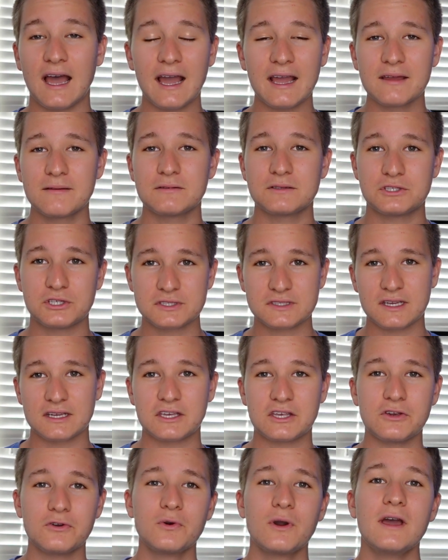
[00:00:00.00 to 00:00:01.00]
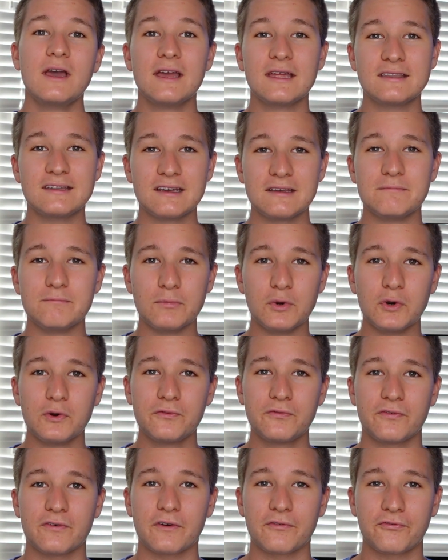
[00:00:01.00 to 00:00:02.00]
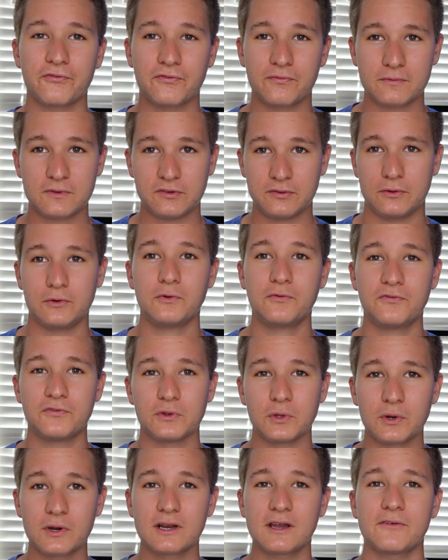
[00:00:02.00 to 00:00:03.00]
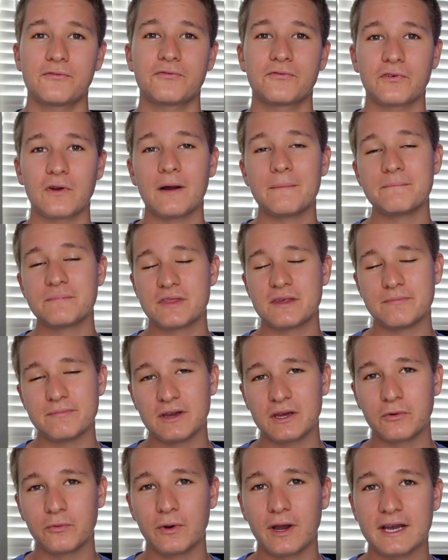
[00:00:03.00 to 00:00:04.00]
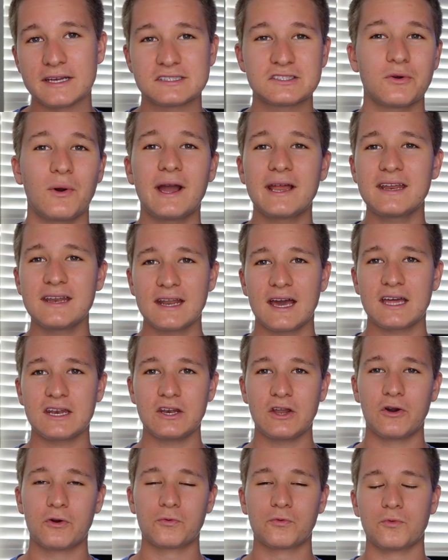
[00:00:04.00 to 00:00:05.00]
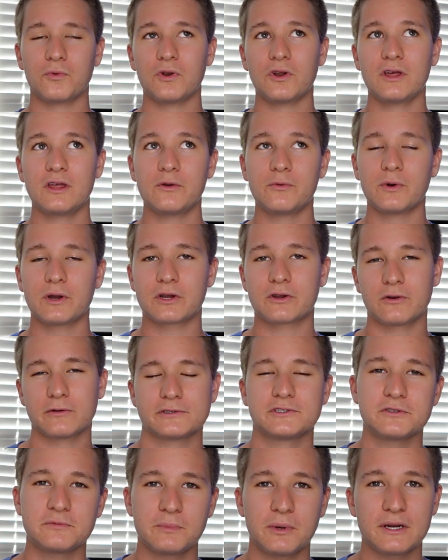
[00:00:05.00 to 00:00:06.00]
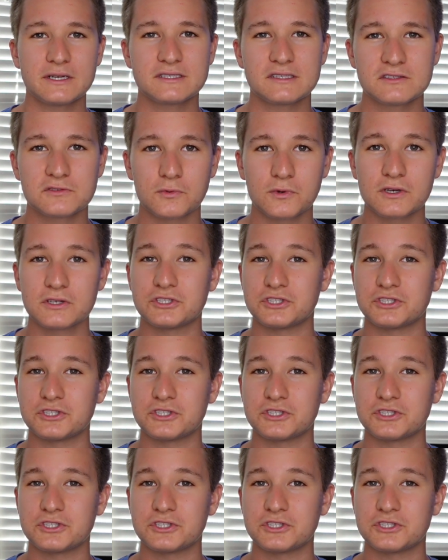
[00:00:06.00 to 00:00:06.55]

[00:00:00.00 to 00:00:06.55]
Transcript: I, just like you, did move to Florida from the Midwest, so I did not know really what grocery prices were.